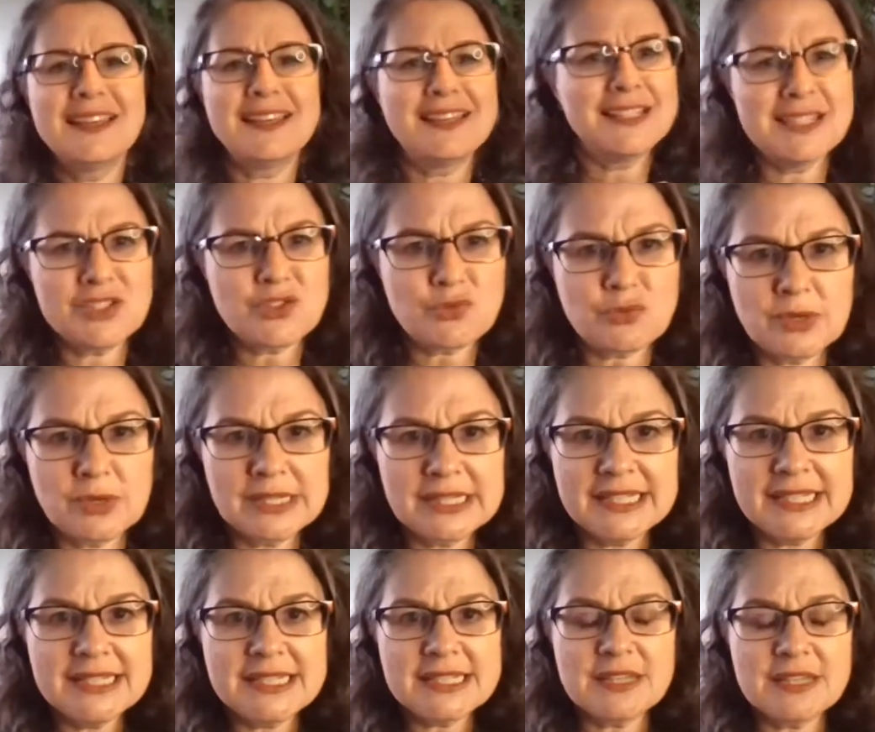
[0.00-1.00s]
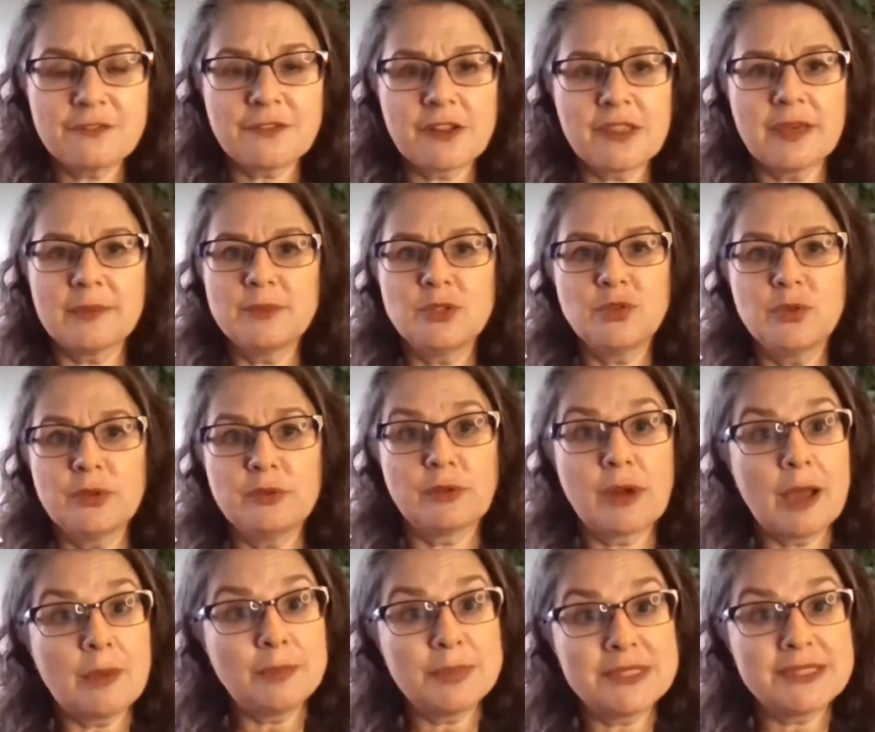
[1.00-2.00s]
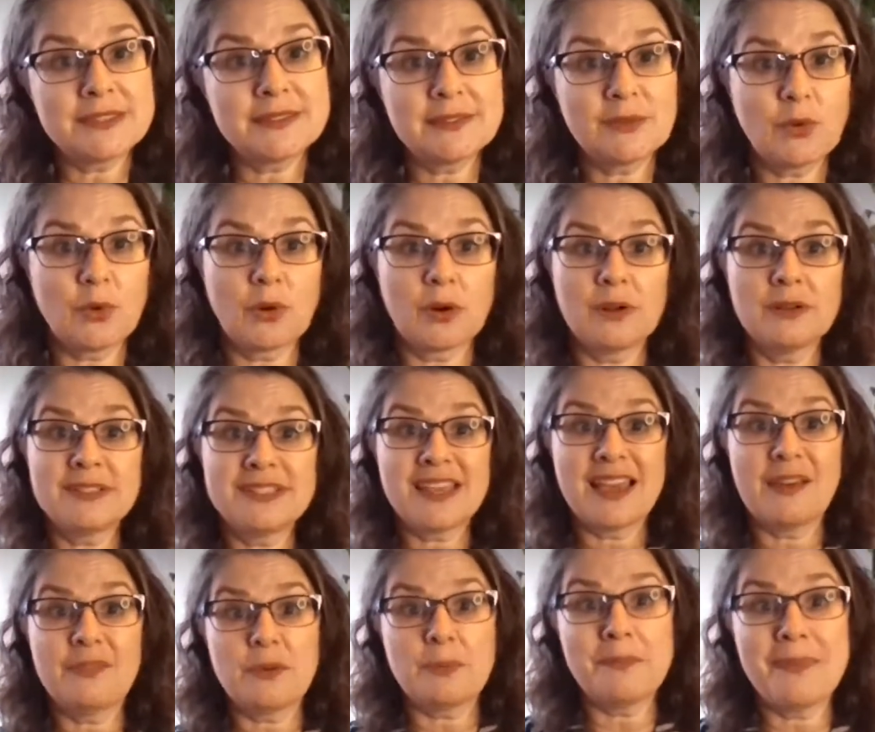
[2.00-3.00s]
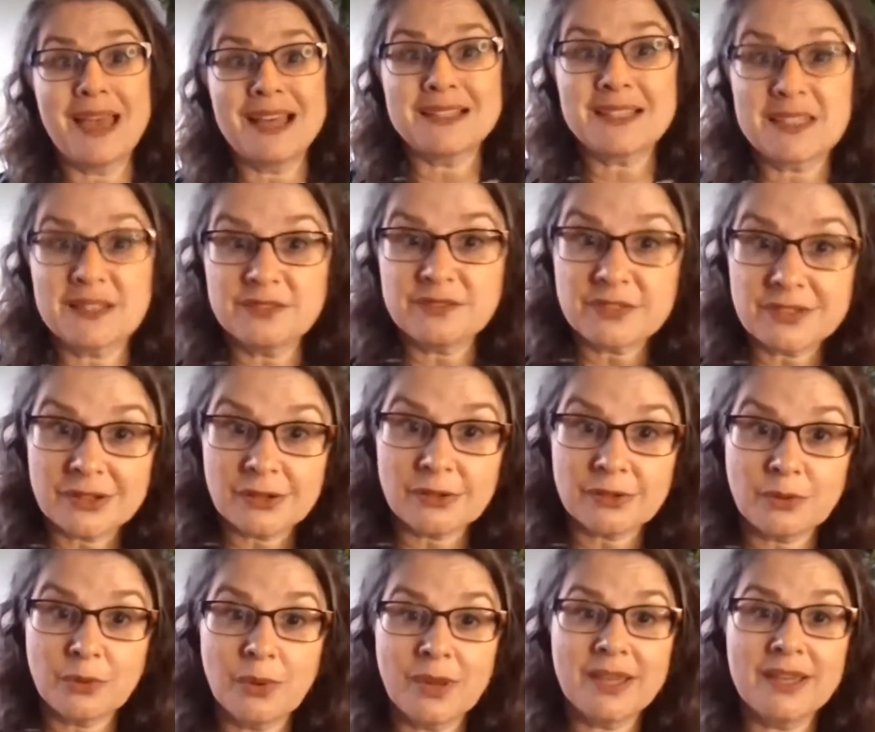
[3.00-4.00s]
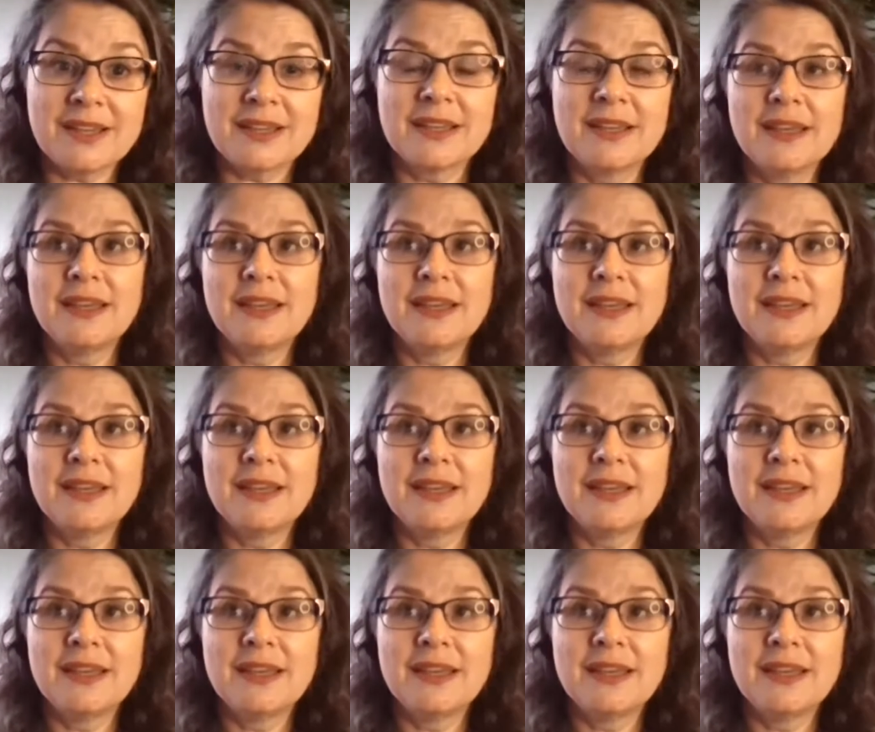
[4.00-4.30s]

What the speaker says: It's really easy for them to erupt or to have a massive earthquake.